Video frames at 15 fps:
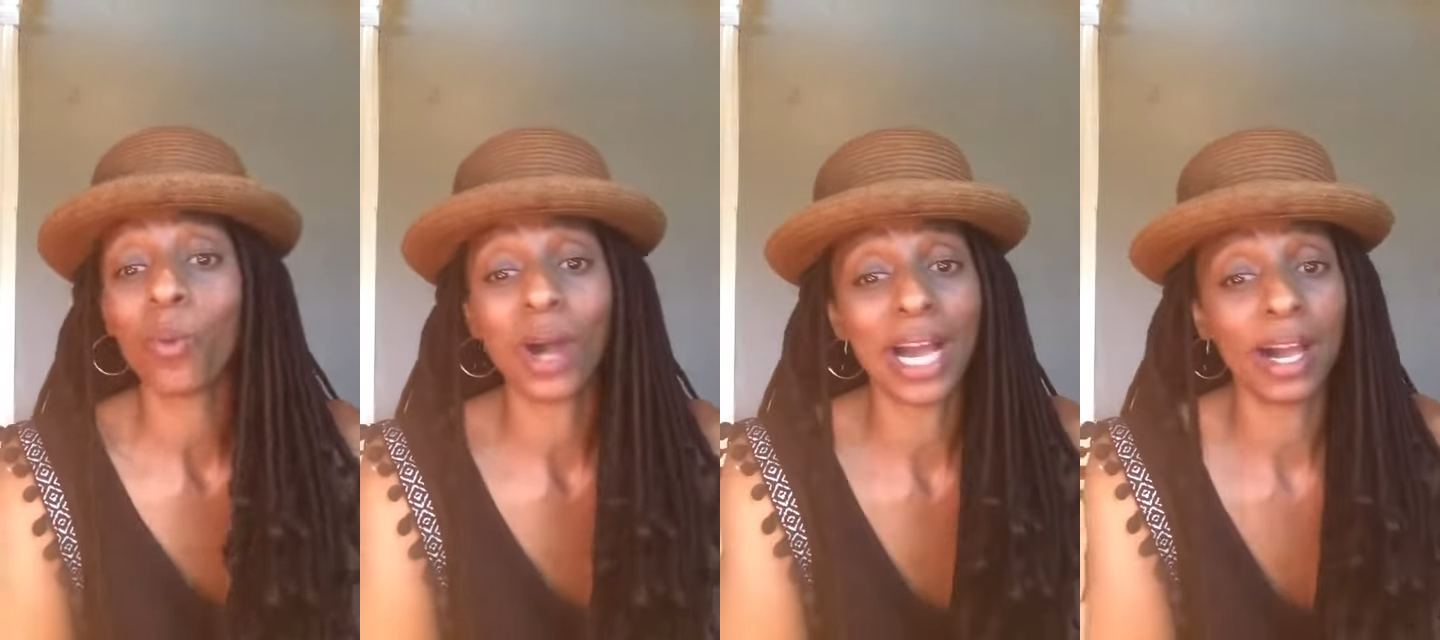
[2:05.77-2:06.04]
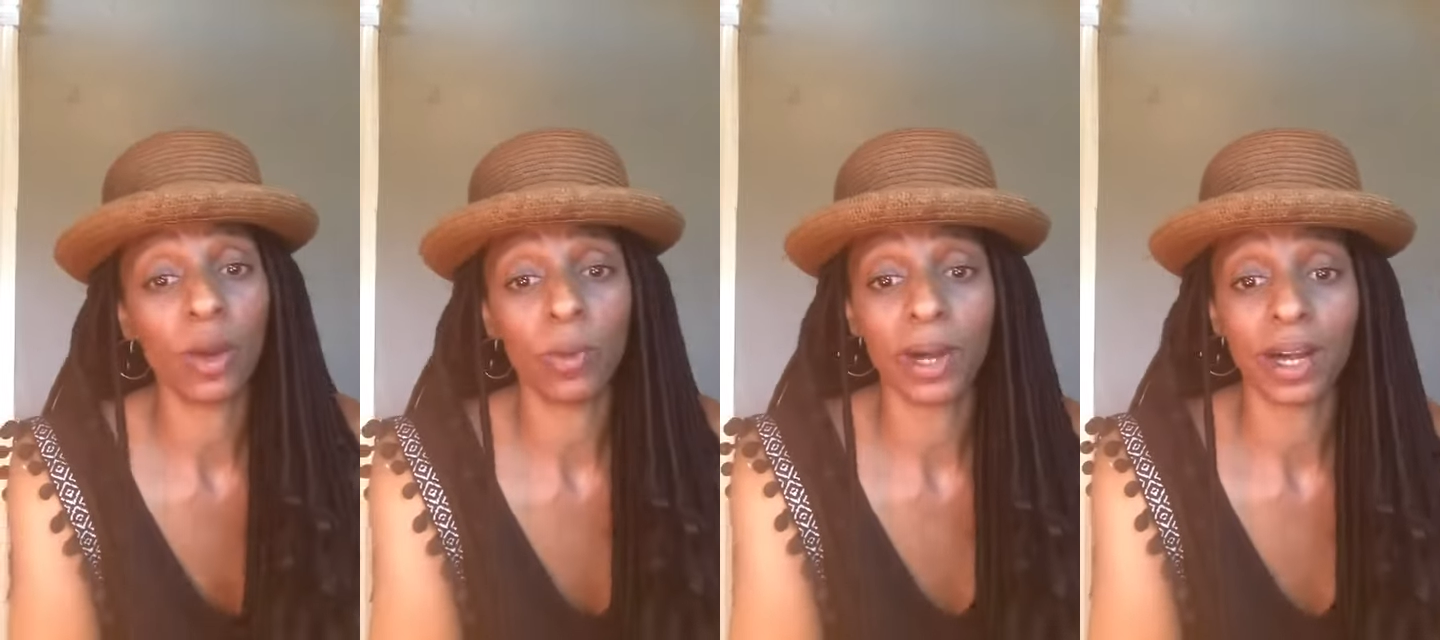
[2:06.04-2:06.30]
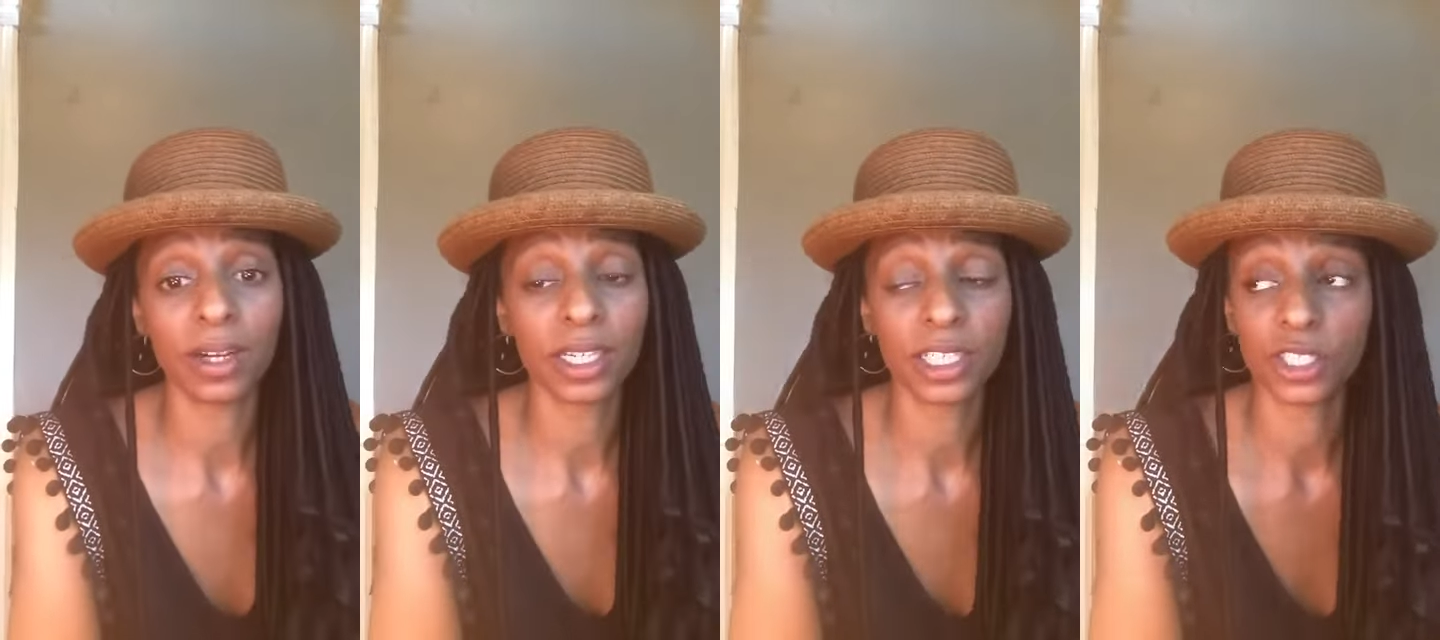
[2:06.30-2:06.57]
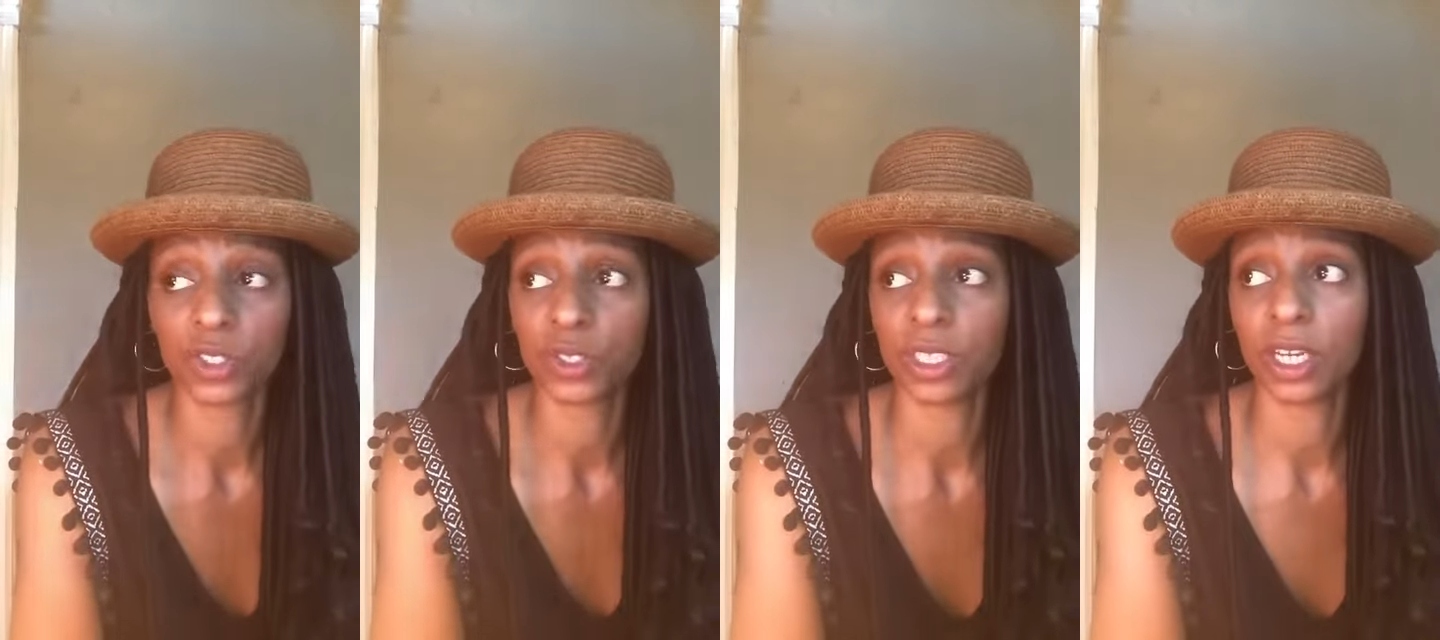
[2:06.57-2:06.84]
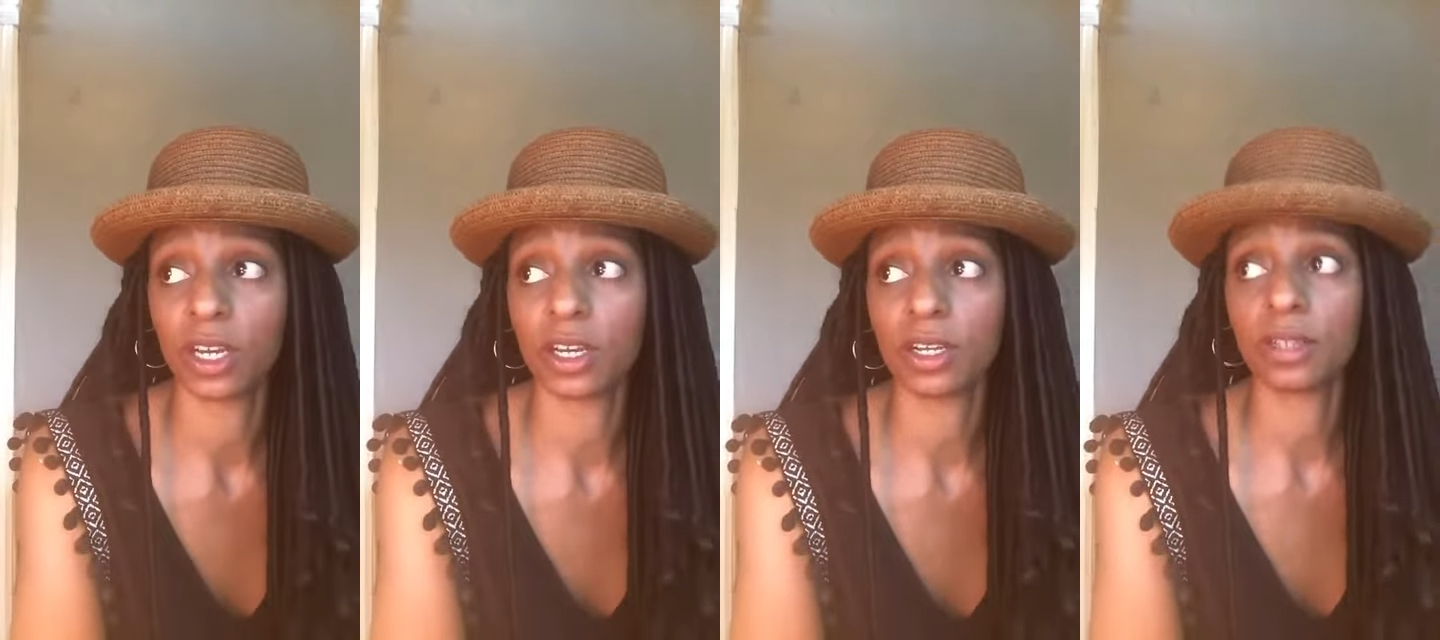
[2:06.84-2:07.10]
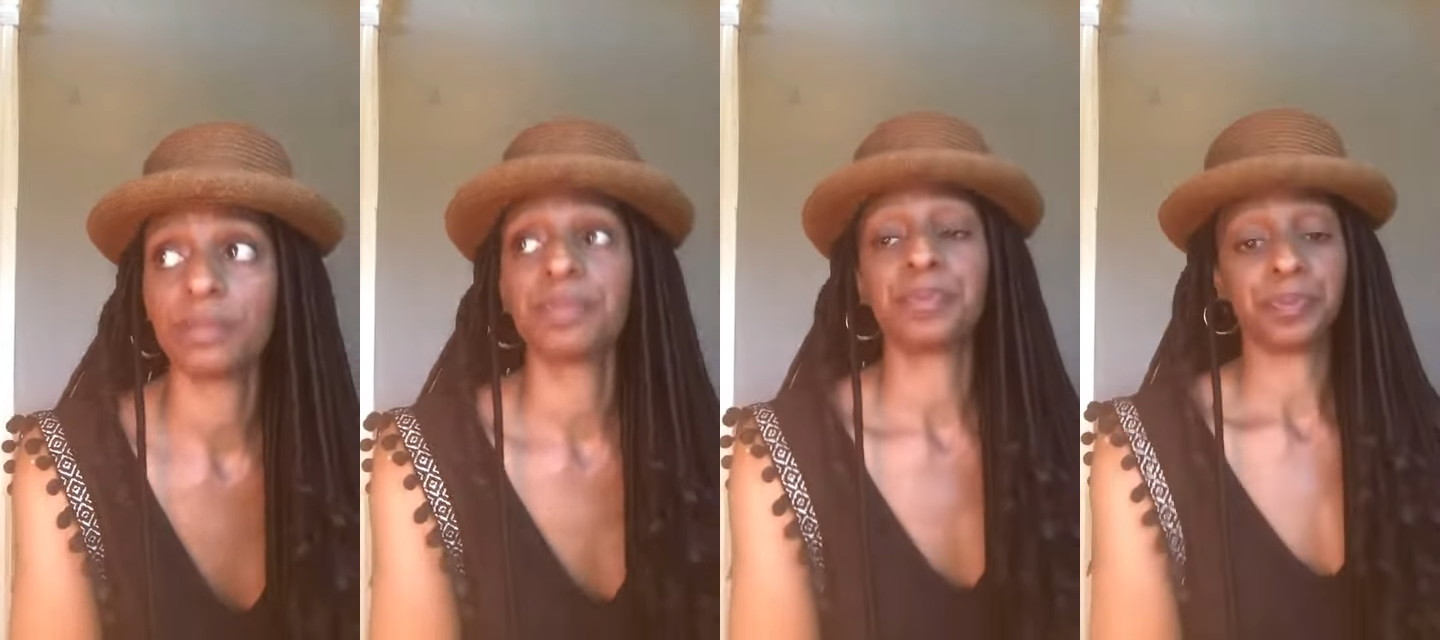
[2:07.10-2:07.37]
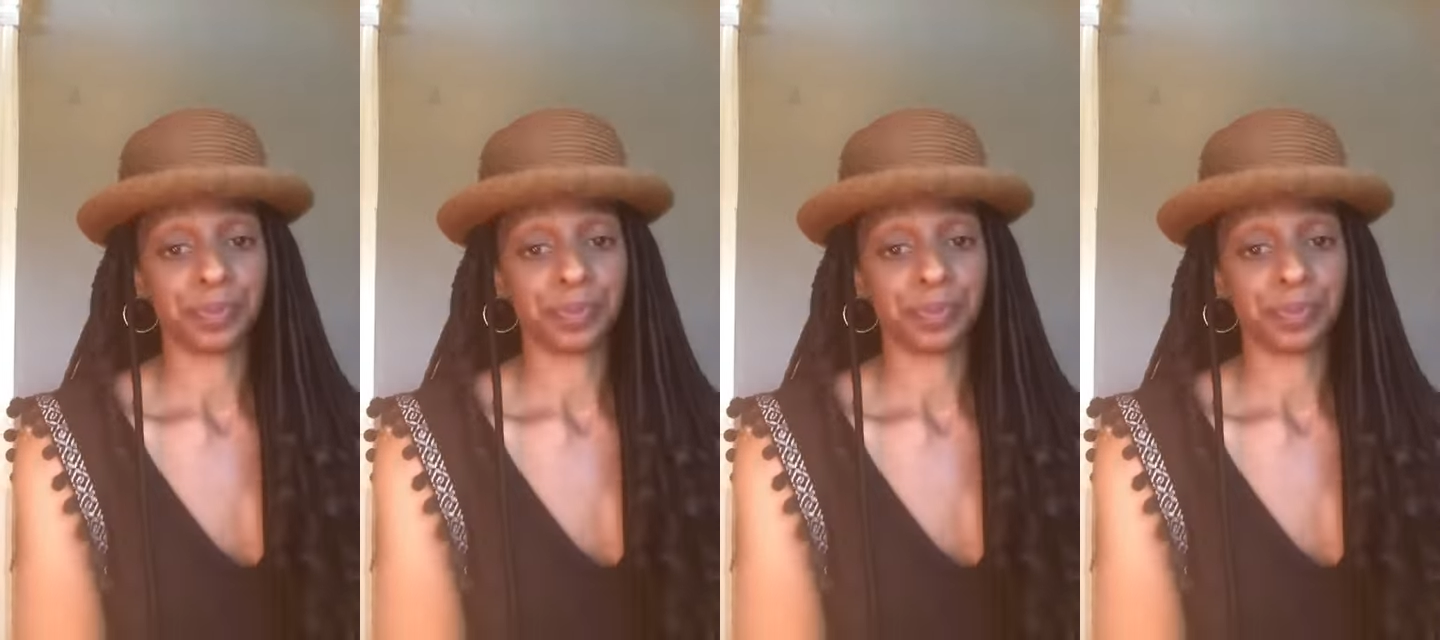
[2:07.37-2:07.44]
Wild Wild Country, y'all.